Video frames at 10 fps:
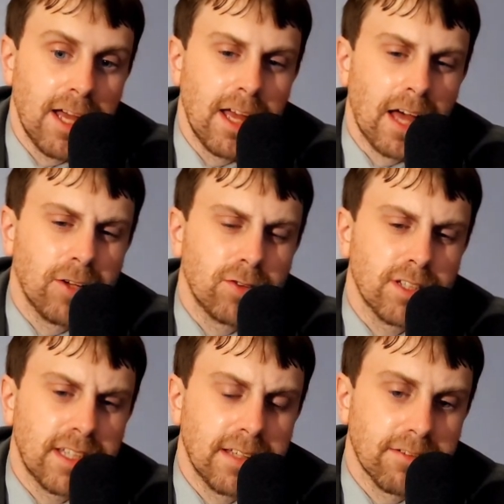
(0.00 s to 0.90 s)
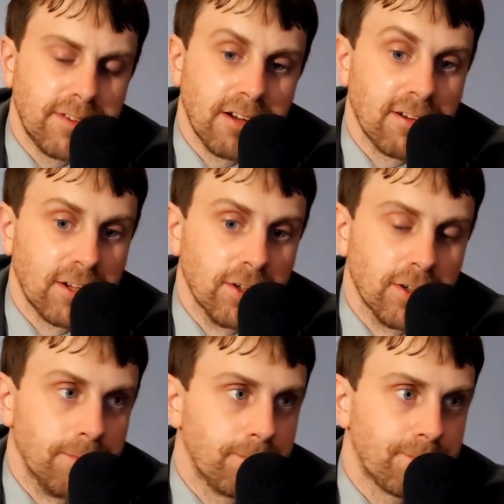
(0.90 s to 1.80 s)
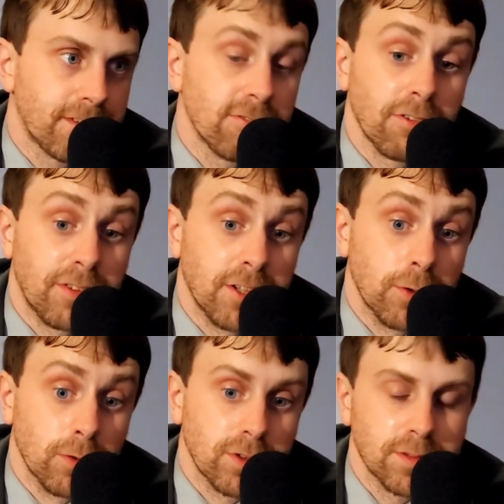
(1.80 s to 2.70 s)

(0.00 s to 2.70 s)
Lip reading: I usually give very good reviews.